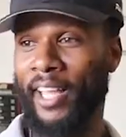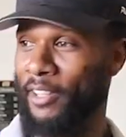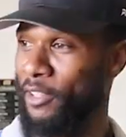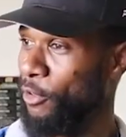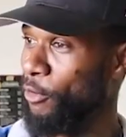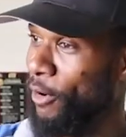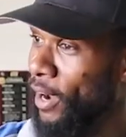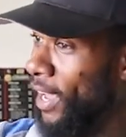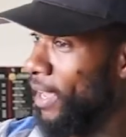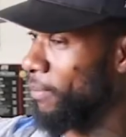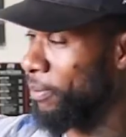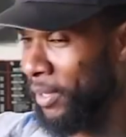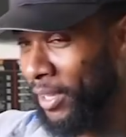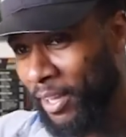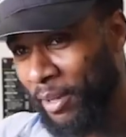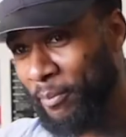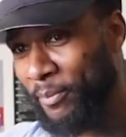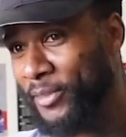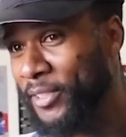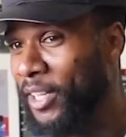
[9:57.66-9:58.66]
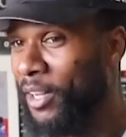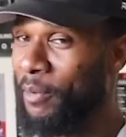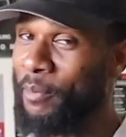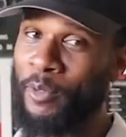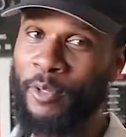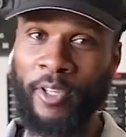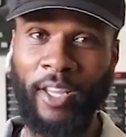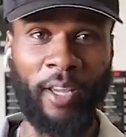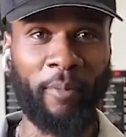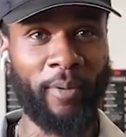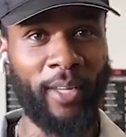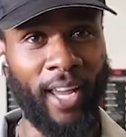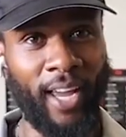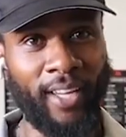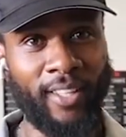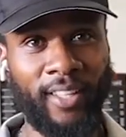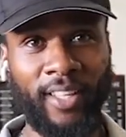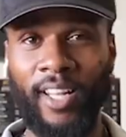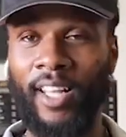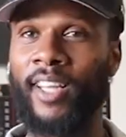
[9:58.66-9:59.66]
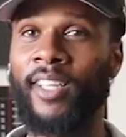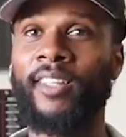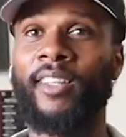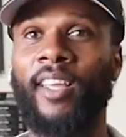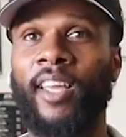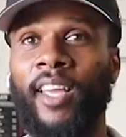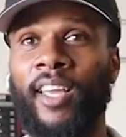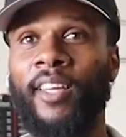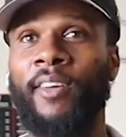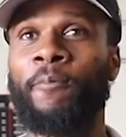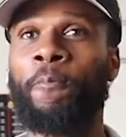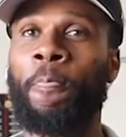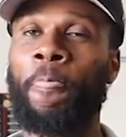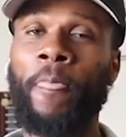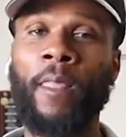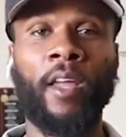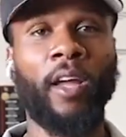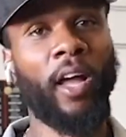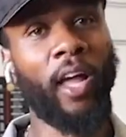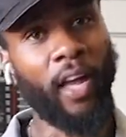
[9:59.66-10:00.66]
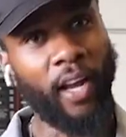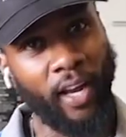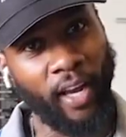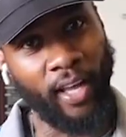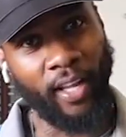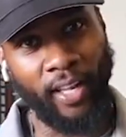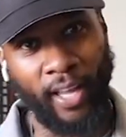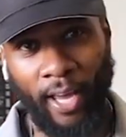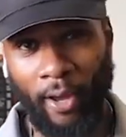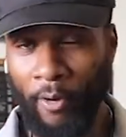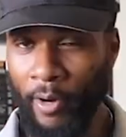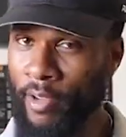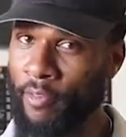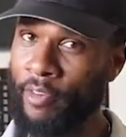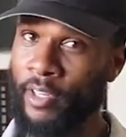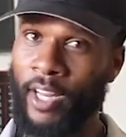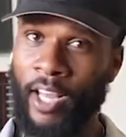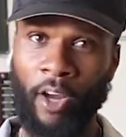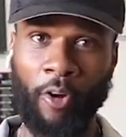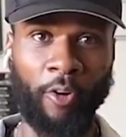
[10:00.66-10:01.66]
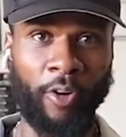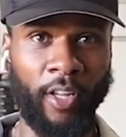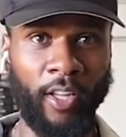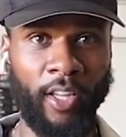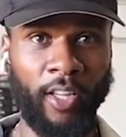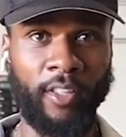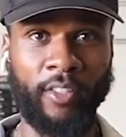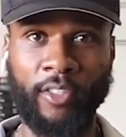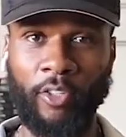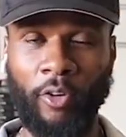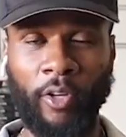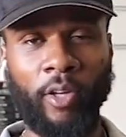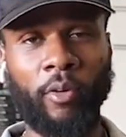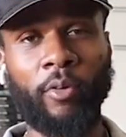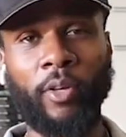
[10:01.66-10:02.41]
I had to grab him, tell him you can't be acting like that. I got loud every now and then, so